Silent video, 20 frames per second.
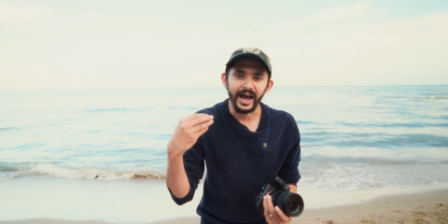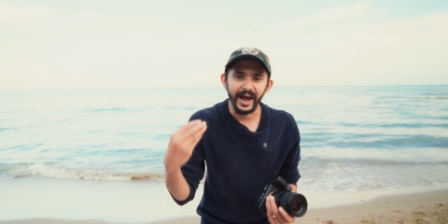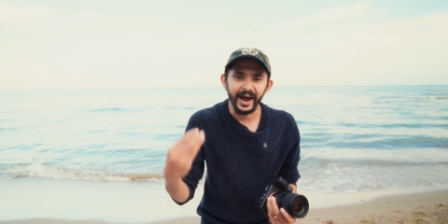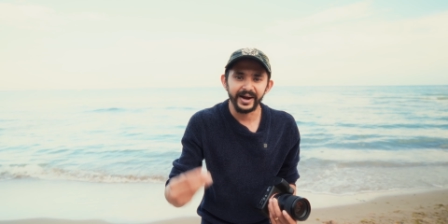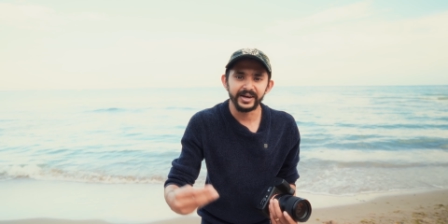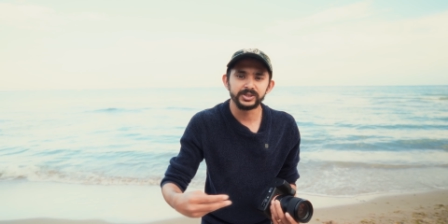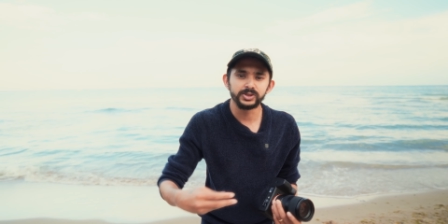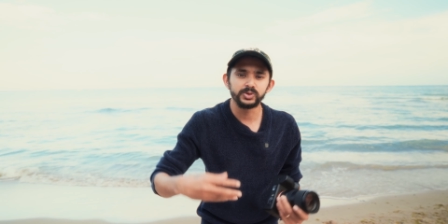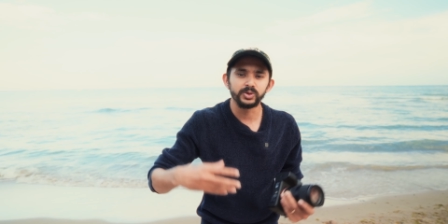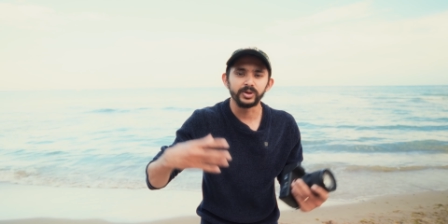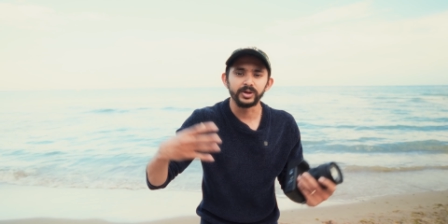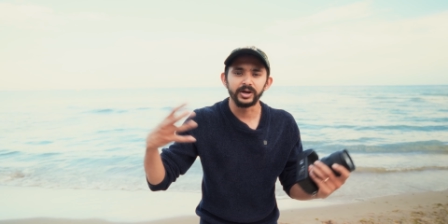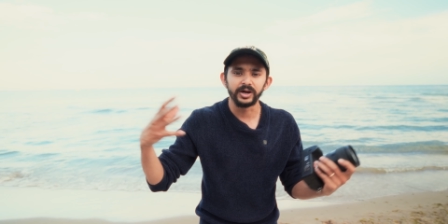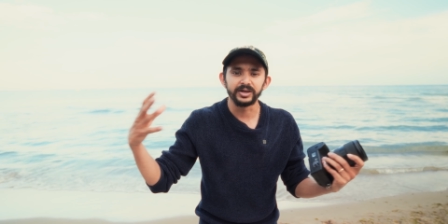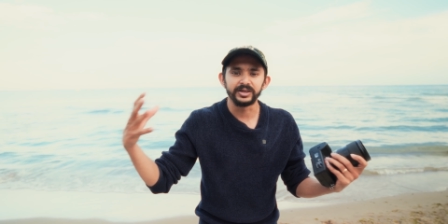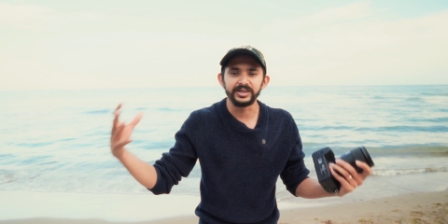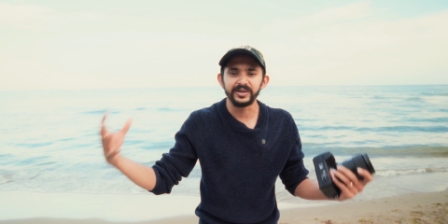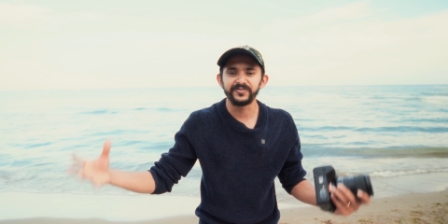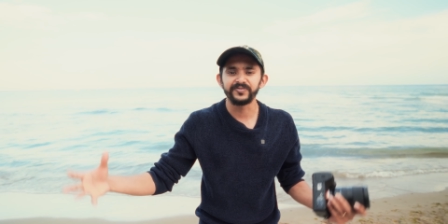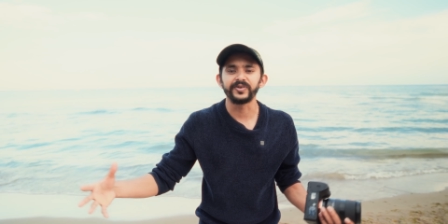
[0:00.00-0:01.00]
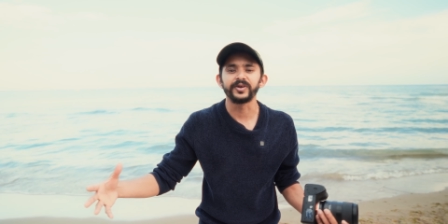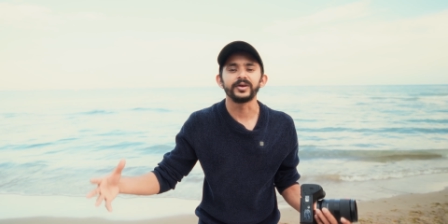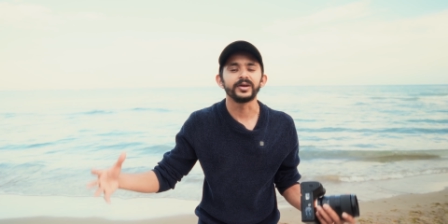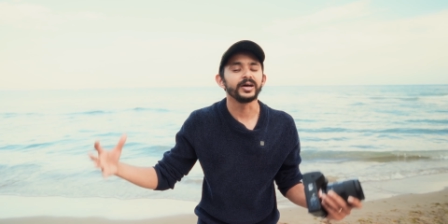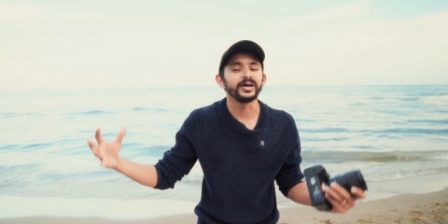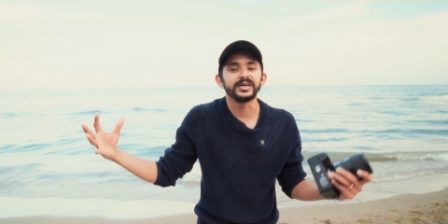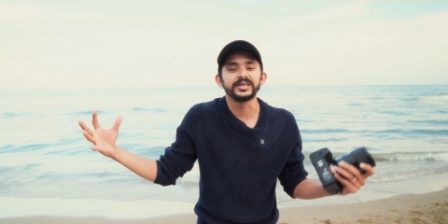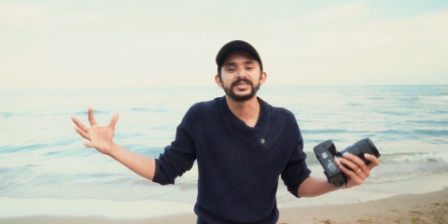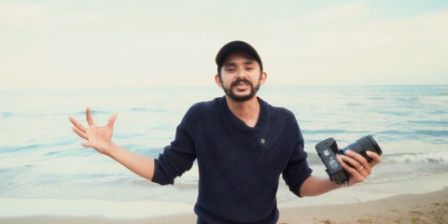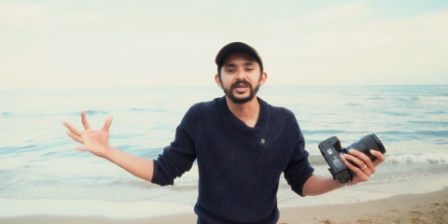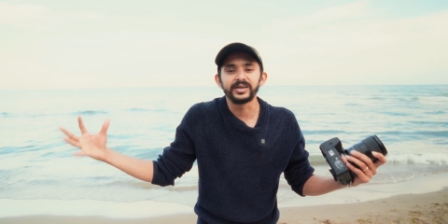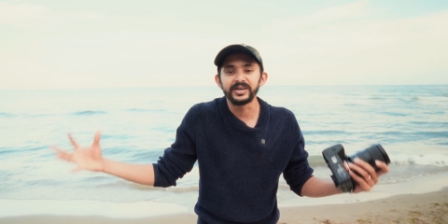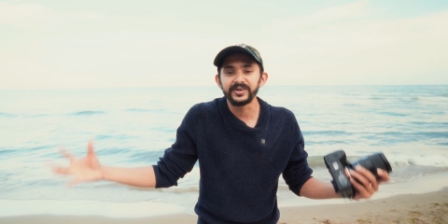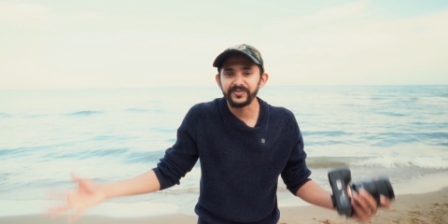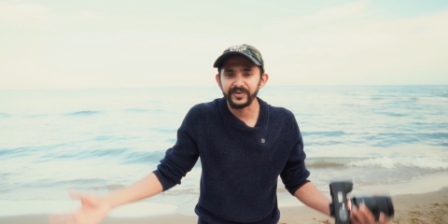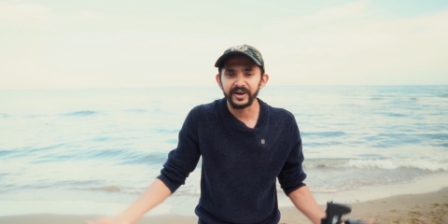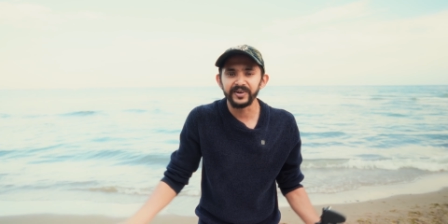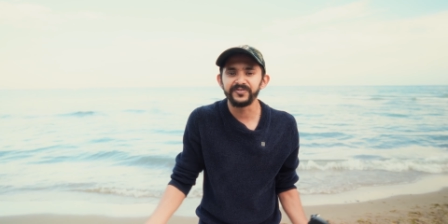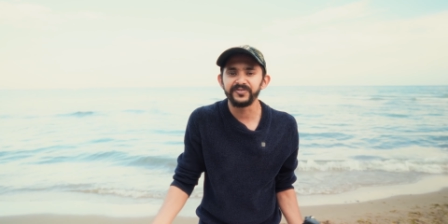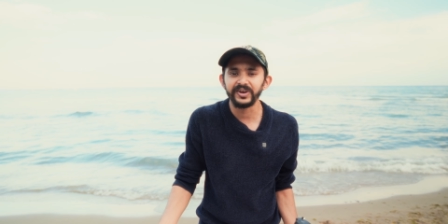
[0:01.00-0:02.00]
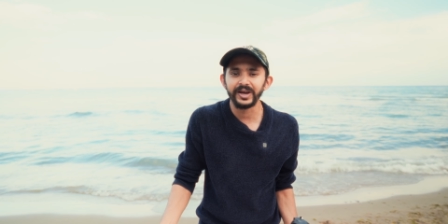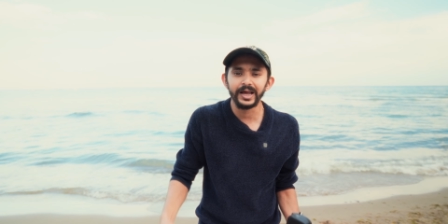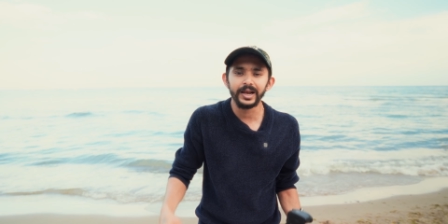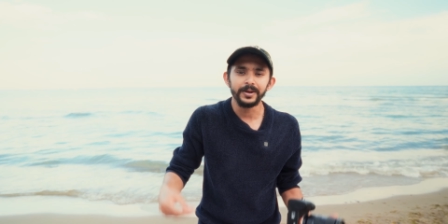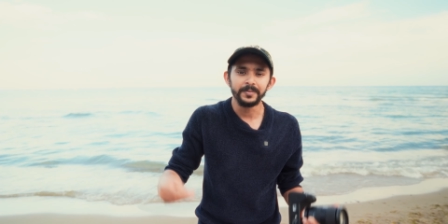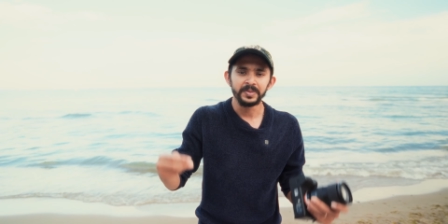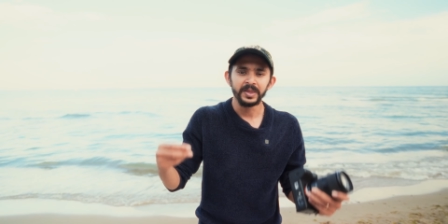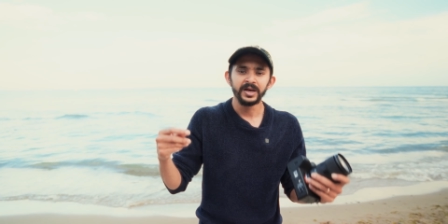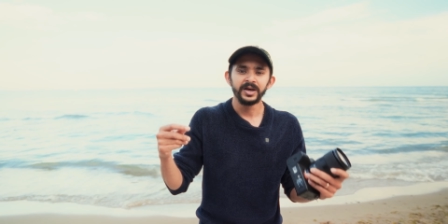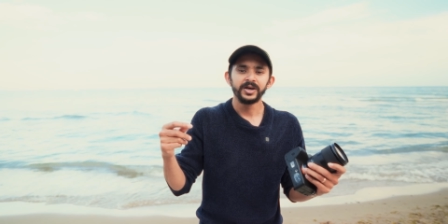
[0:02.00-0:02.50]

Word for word: adds to a different, uh, it's a different feel.